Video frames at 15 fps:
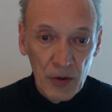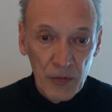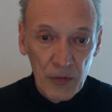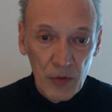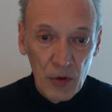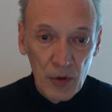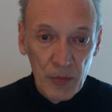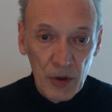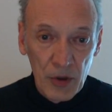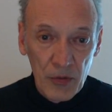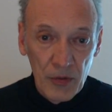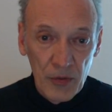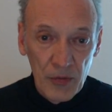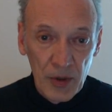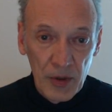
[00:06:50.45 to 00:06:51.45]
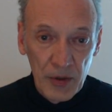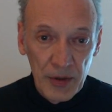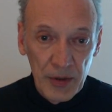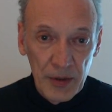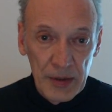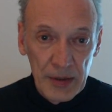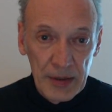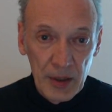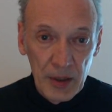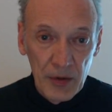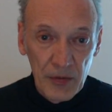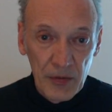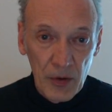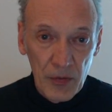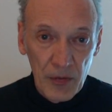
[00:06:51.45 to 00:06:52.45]
the Omicron variant in
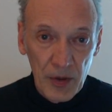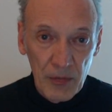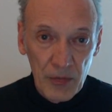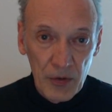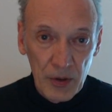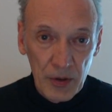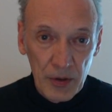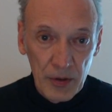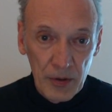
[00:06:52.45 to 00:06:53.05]
South Africa.